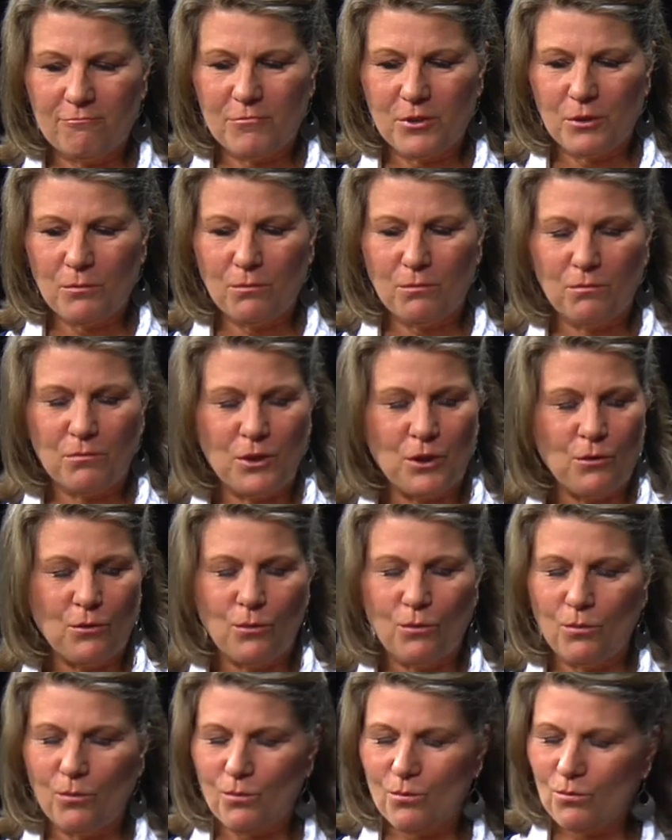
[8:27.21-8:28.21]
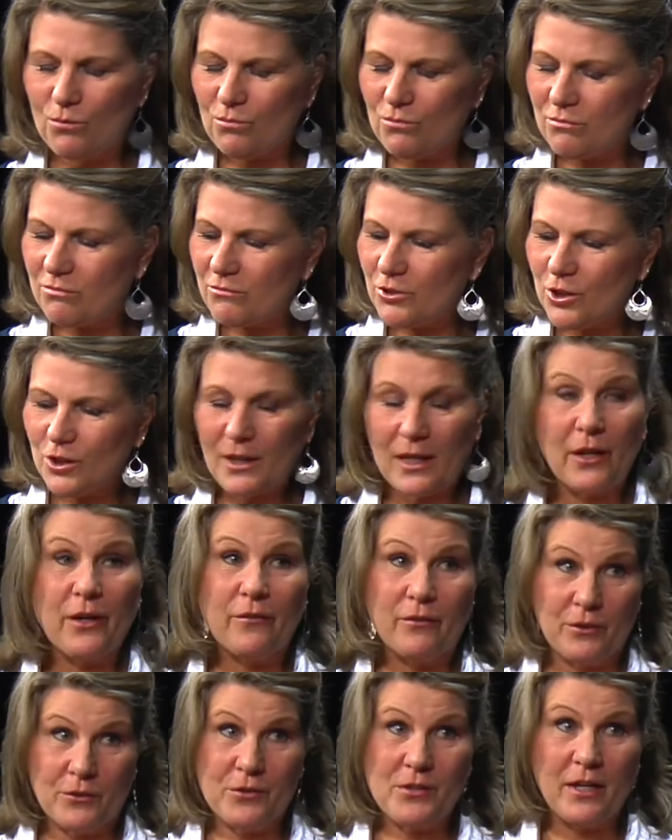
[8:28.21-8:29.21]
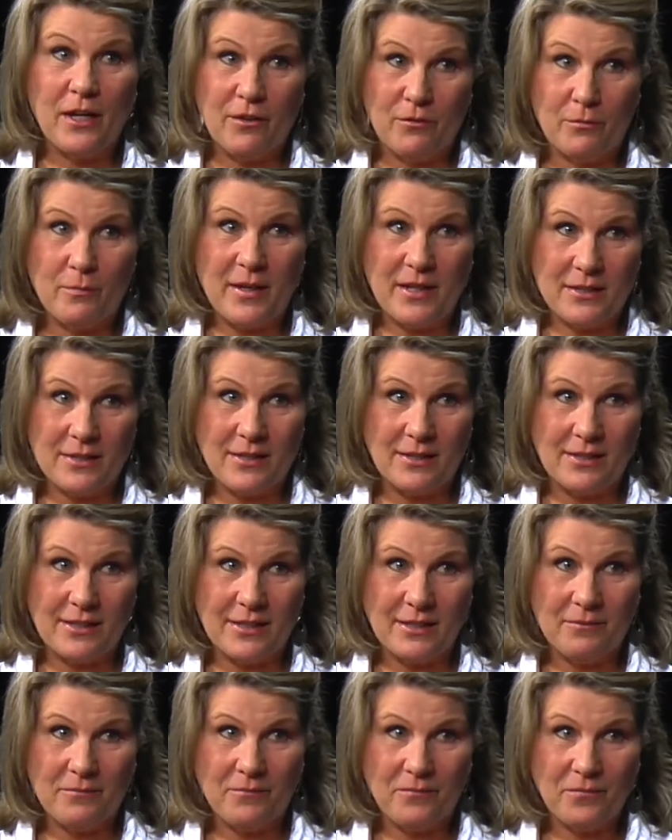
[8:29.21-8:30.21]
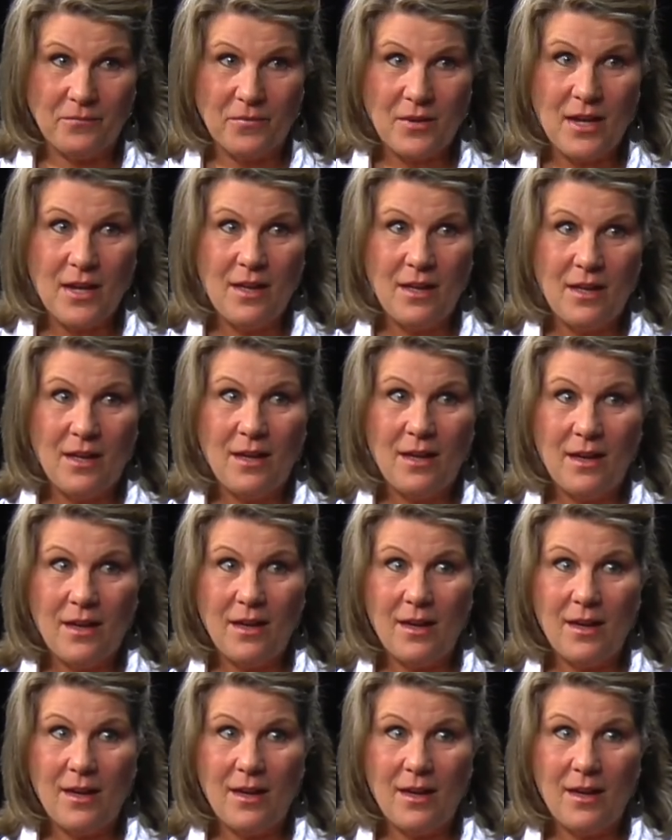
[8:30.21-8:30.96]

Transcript: you, you took care of yourself, basically. Pretty much.